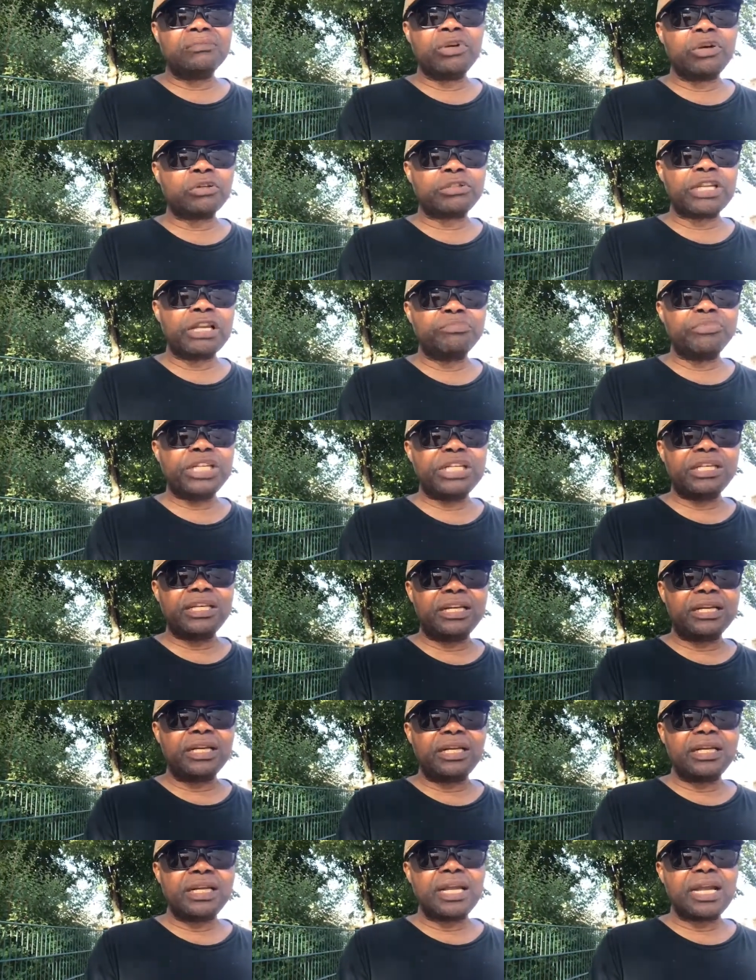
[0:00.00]
Gota
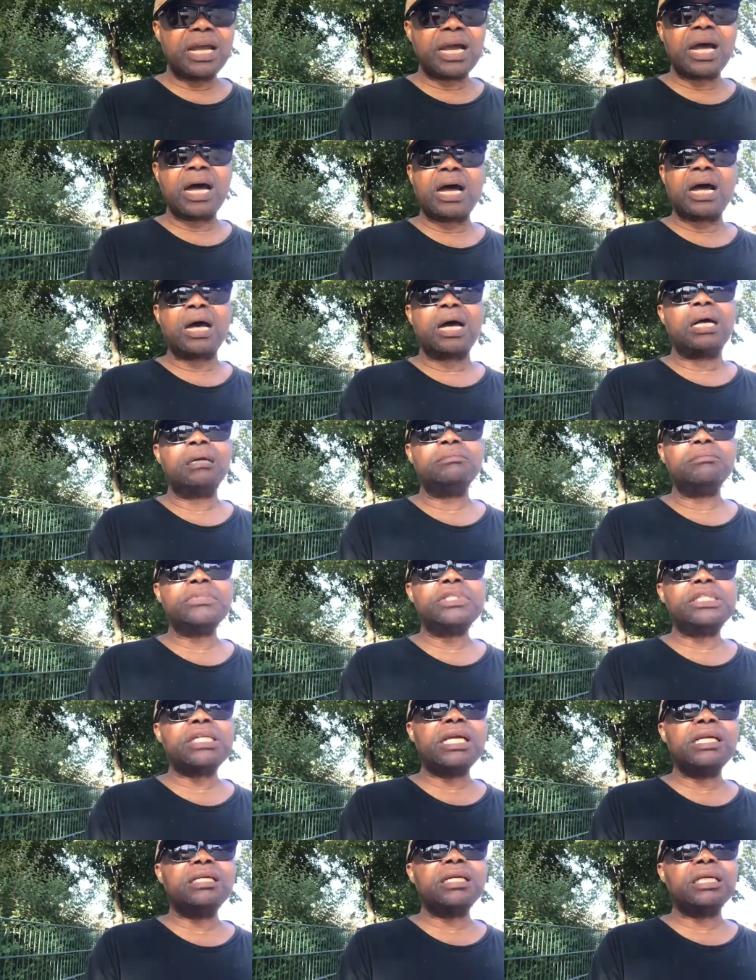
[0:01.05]
media, they are
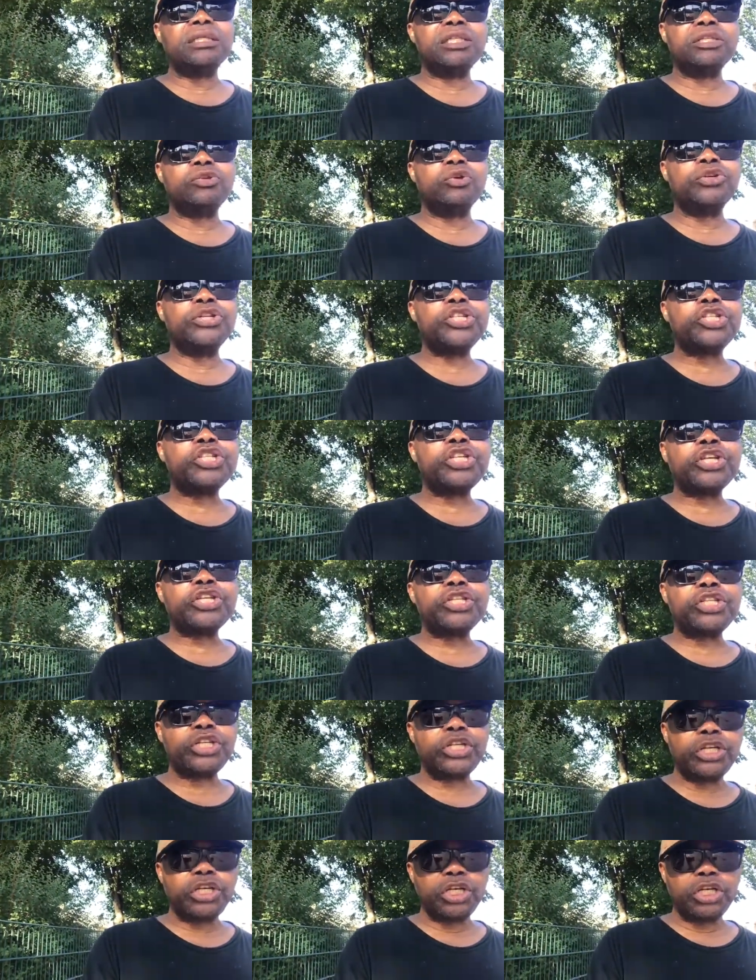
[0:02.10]
saying that it's only
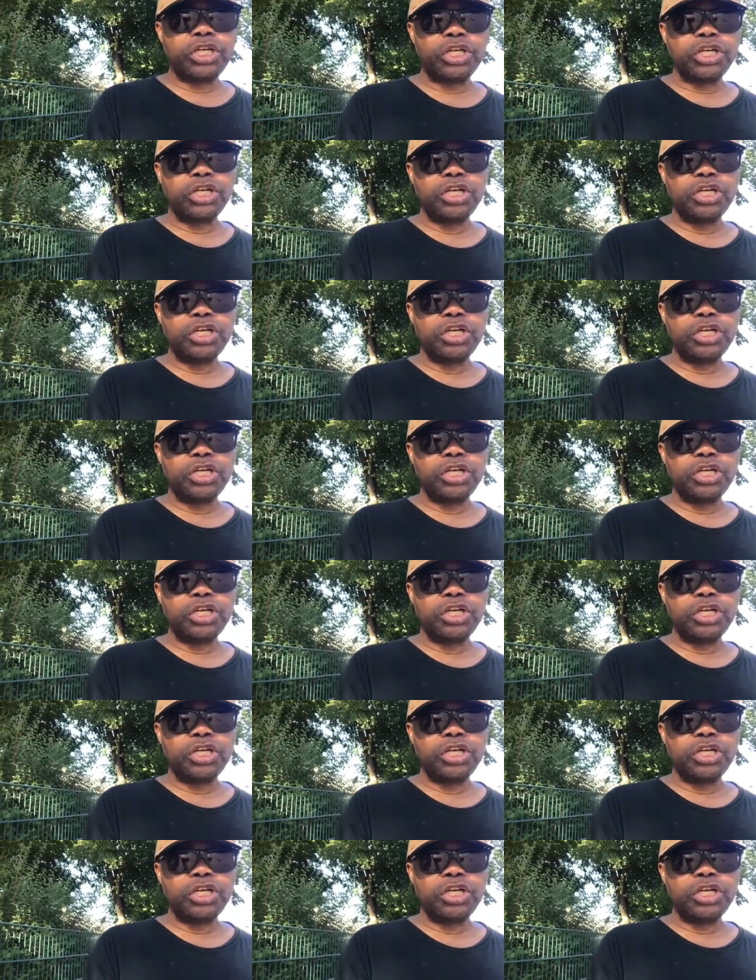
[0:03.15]
60